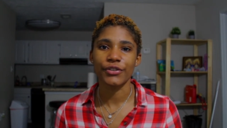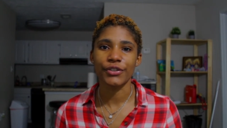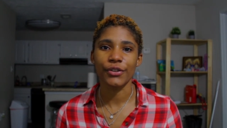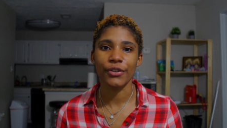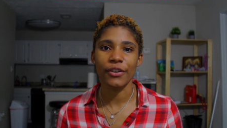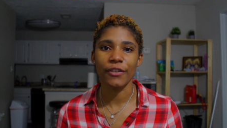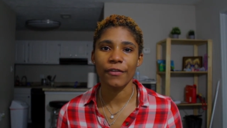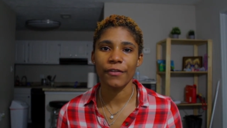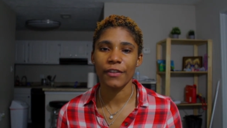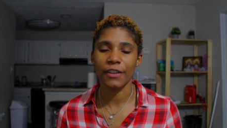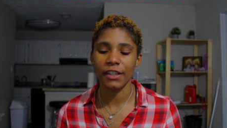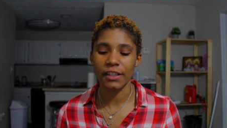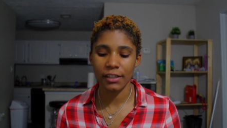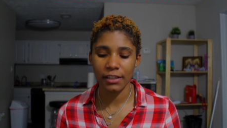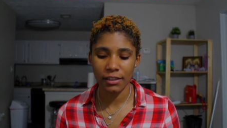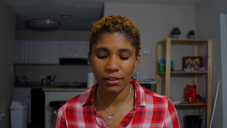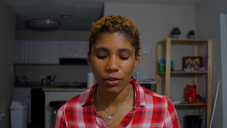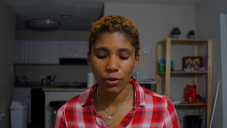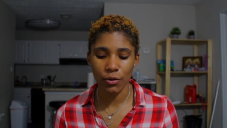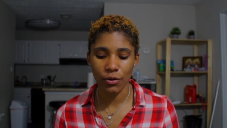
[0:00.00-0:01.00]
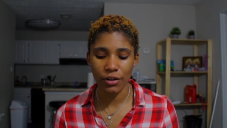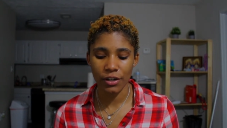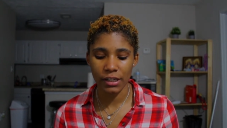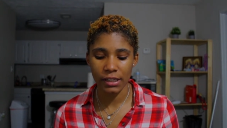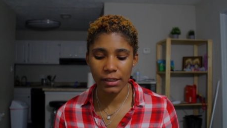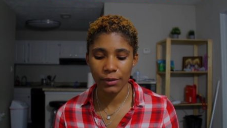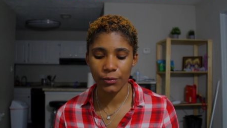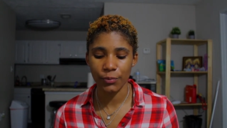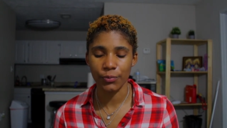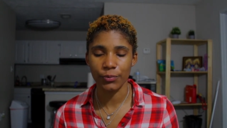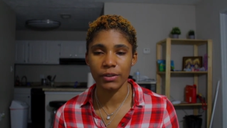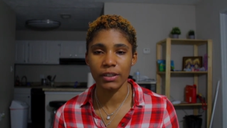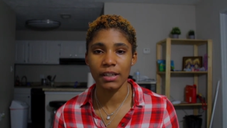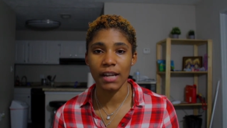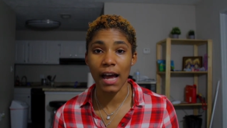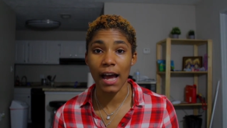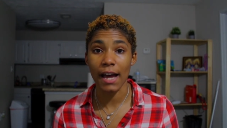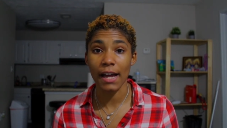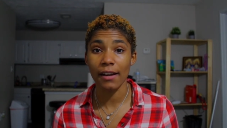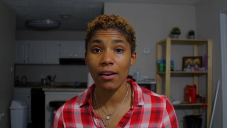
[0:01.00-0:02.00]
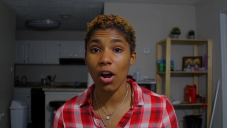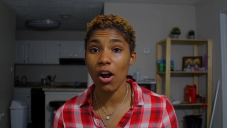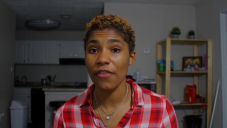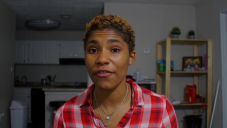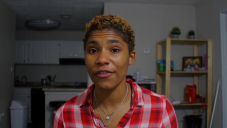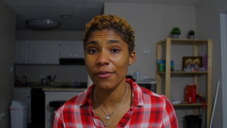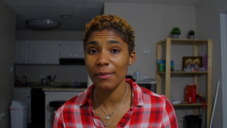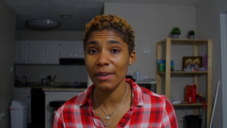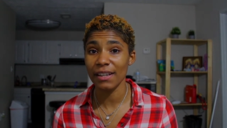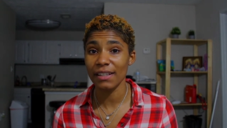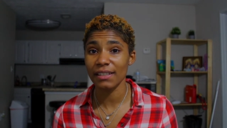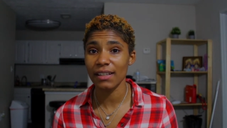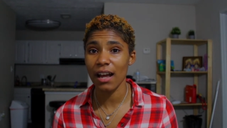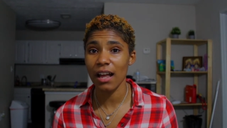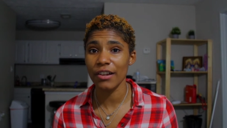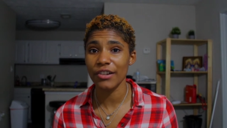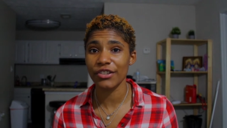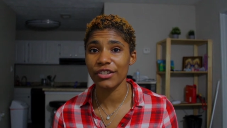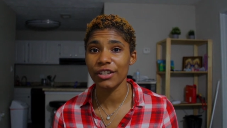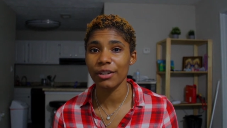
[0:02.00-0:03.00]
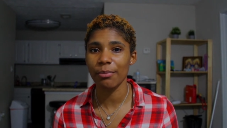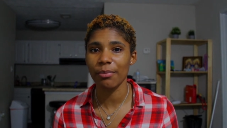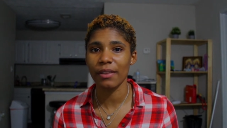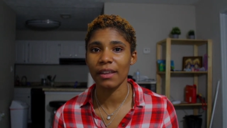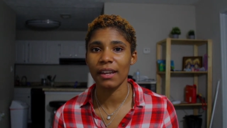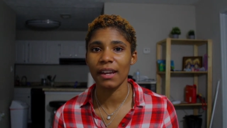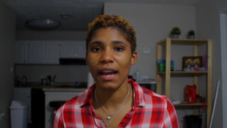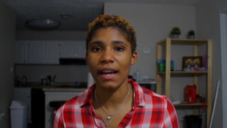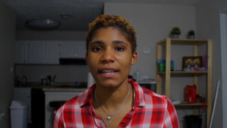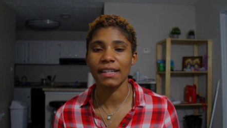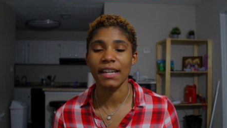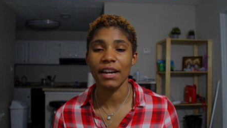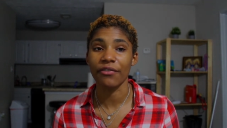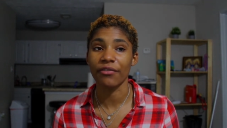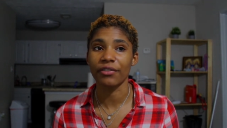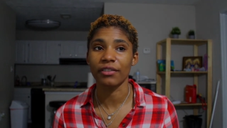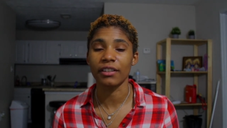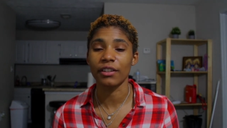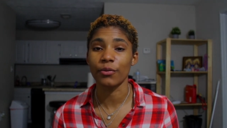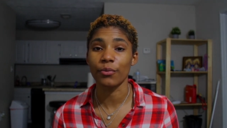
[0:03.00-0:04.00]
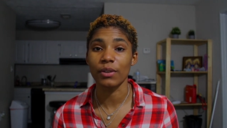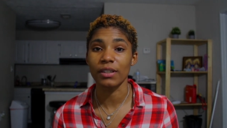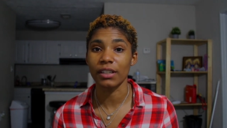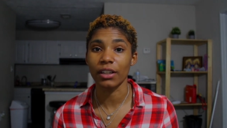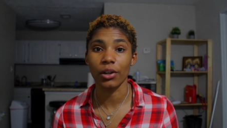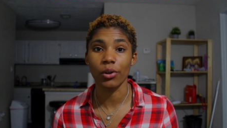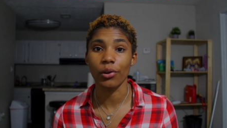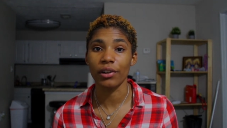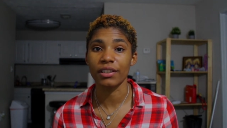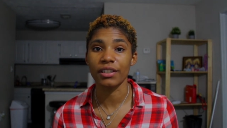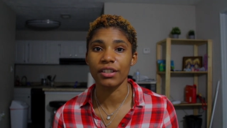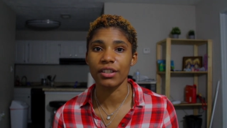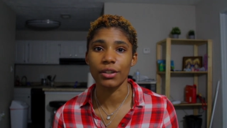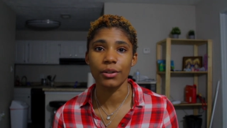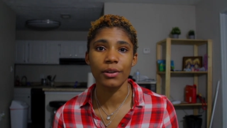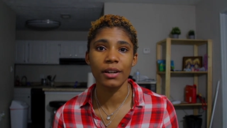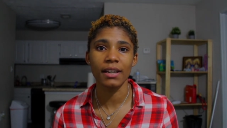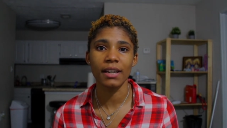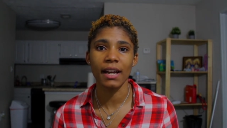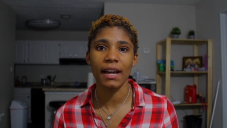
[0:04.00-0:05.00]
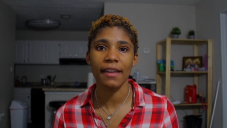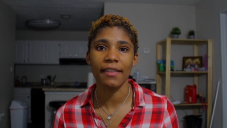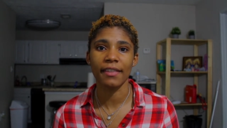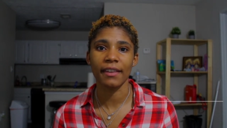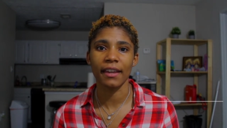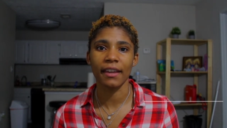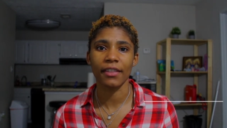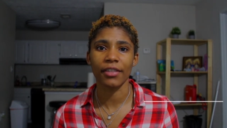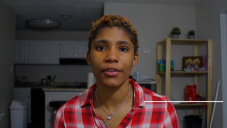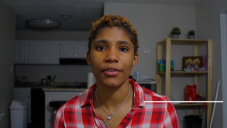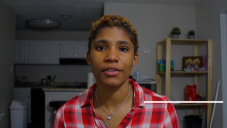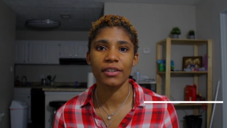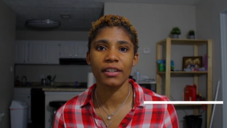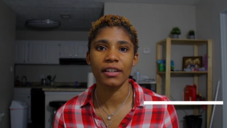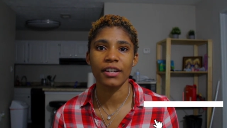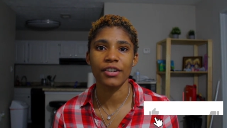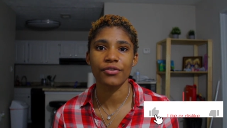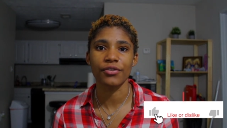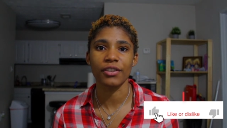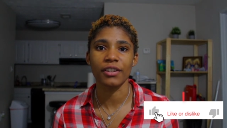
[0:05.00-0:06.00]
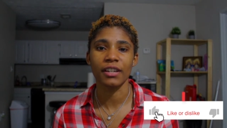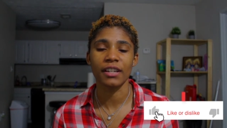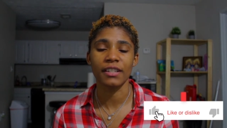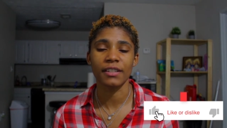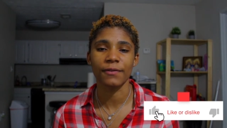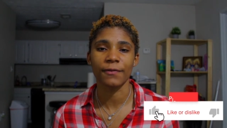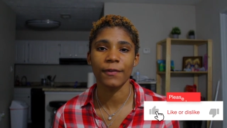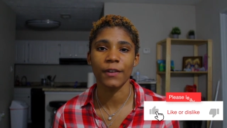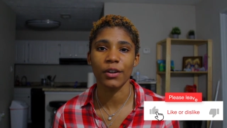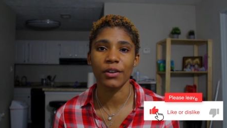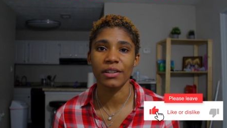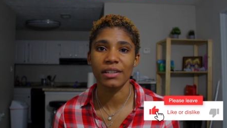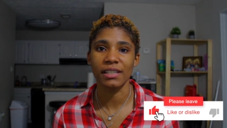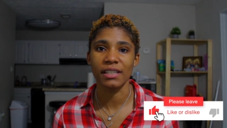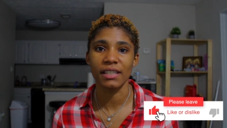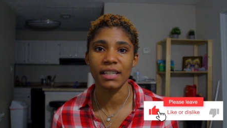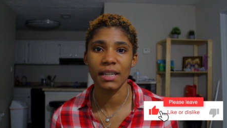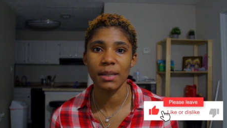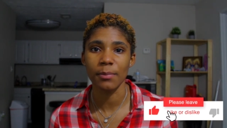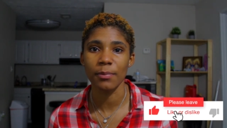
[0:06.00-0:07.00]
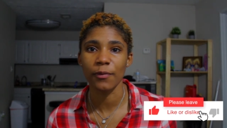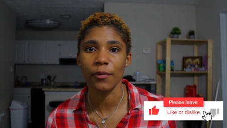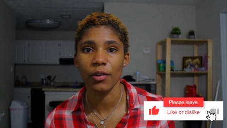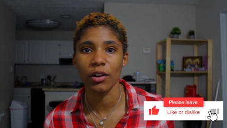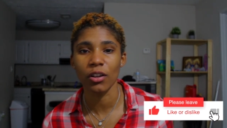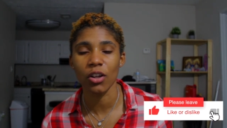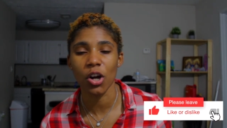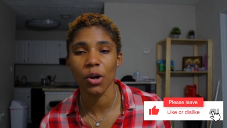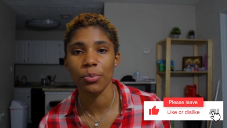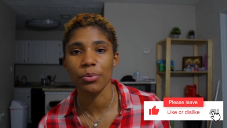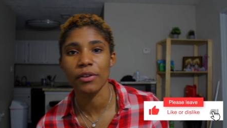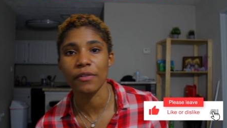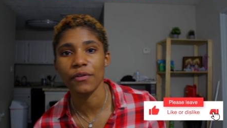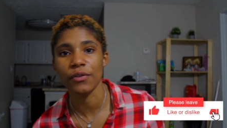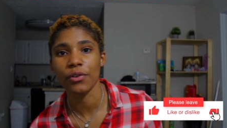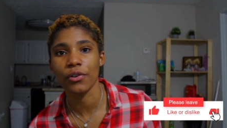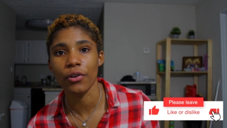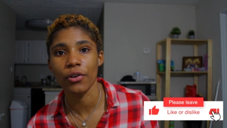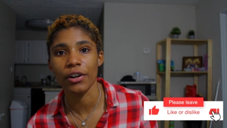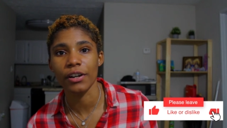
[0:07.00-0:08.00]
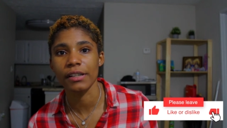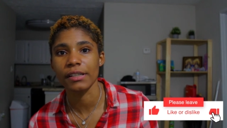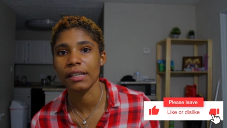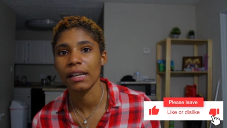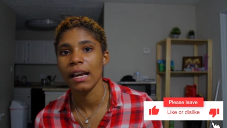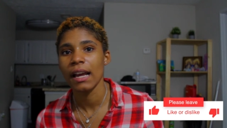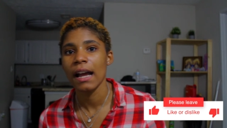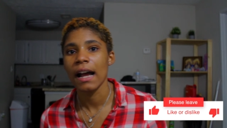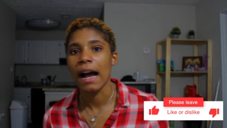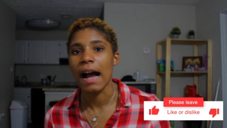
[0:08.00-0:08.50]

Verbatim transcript: So if this course did not offer me a scholarship, then I definitely wasn't going to do it. I think $1,300 is very steep for a law preview course.